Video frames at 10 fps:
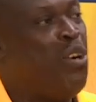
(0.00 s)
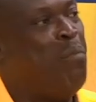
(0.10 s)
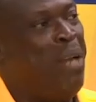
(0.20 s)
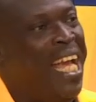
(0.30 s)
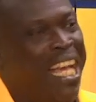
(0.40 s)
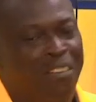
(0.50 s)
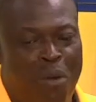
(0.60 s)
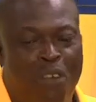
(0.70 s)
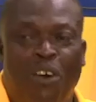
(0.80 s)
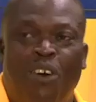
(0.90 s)
if
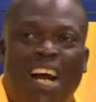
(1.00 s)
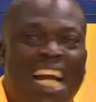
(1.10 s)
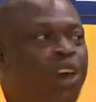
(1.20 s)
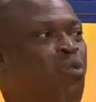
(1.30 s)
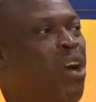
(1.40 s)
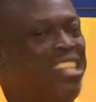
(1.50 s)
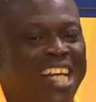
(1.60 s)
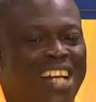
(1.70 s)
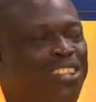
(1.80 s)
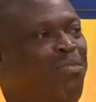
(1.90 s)
BOFOAKWA can watch
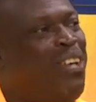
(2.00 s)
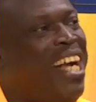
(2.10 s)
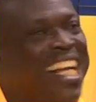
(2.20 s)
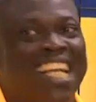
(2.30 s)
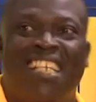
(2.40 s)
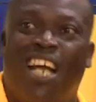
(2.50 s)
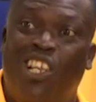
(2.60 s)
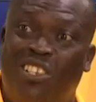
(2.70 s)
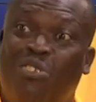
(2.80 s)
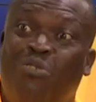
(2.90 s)
House of Folk against
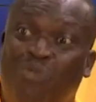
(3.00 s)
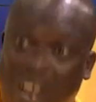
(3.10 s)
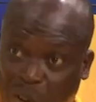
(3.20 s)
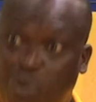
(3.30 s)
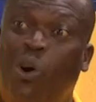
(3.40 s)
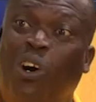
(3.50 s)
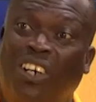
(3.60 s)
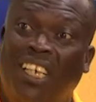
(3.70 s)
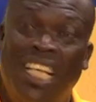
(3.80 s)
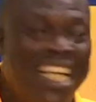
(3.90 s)
RTU very well